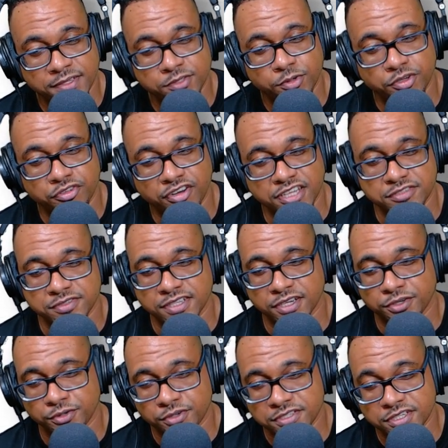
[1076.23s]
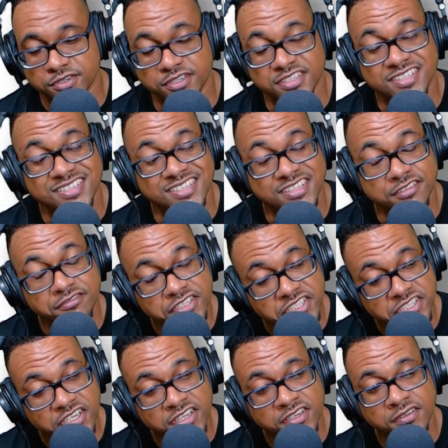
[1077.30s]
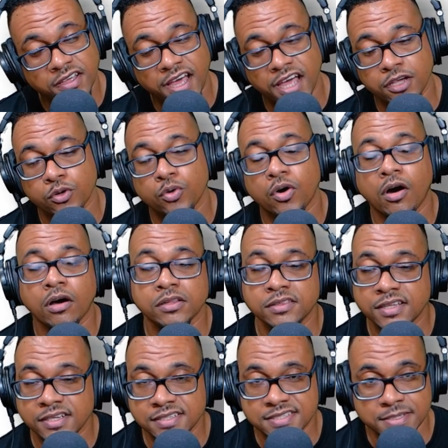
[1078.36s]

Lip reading: So when you transfer it across, you're going to turn to division and go under the